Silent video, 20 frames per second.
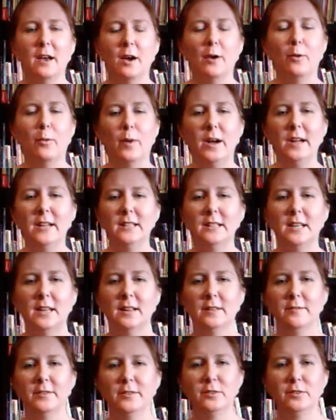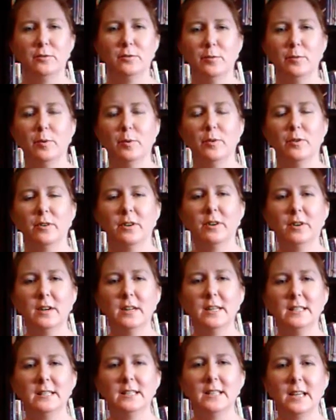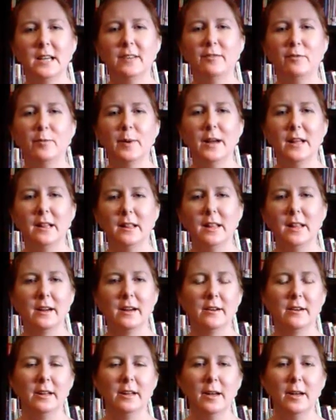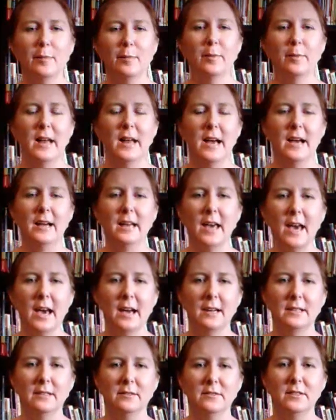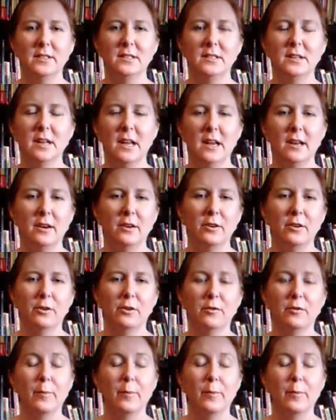a white television reporter, is saved by Larry, a black activist and editor,